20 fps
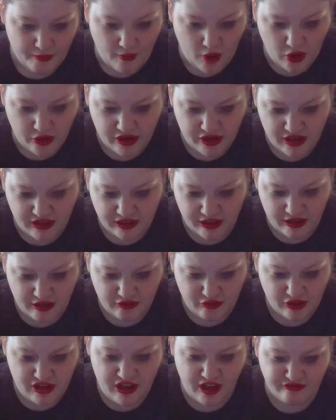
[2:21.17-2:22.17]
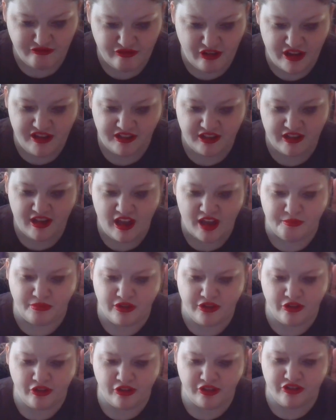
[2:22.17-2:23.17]
Boyington was arrested and
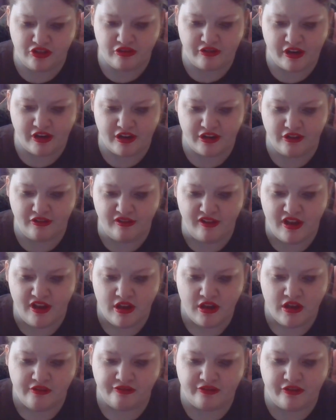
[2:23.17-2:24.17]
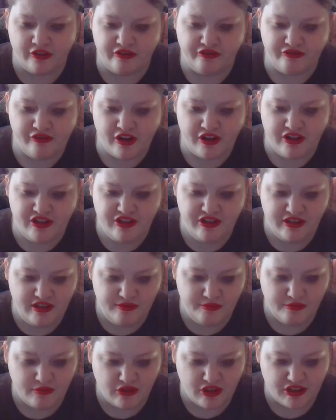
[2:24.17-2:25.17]
put on trial for
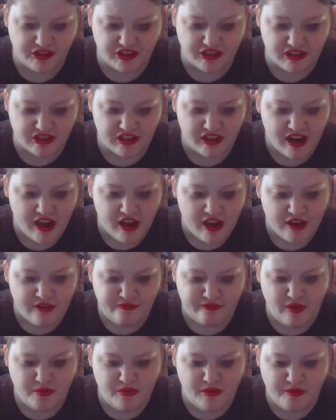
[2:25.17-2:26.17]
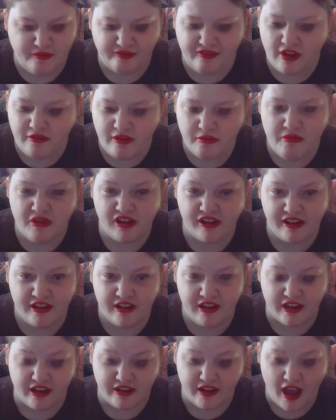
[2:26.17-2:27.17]
Frost's murder. From the very
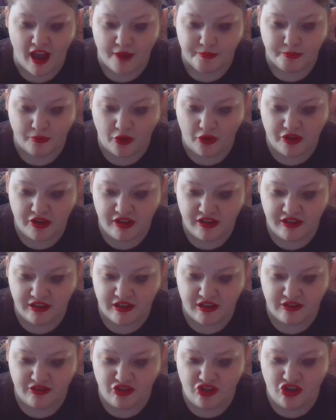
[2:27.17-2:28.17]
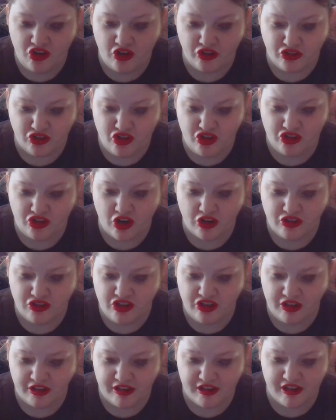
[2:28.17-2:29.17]
beginning, Boyington
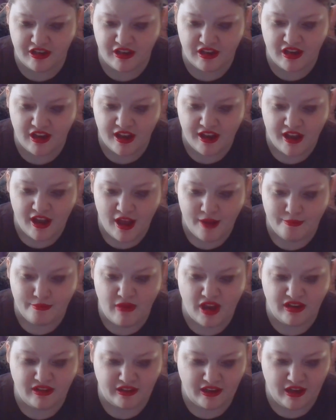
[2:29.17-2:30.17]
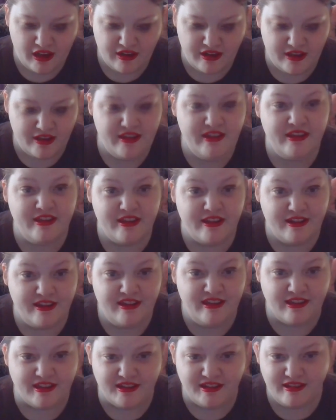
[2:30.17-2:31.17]
staunchly maintained his
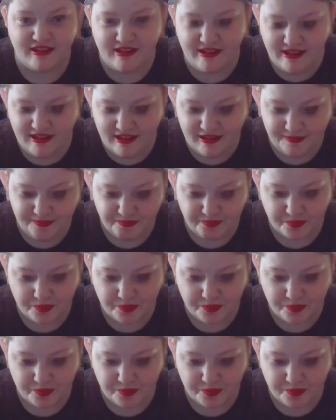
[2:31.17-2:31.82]
innocence.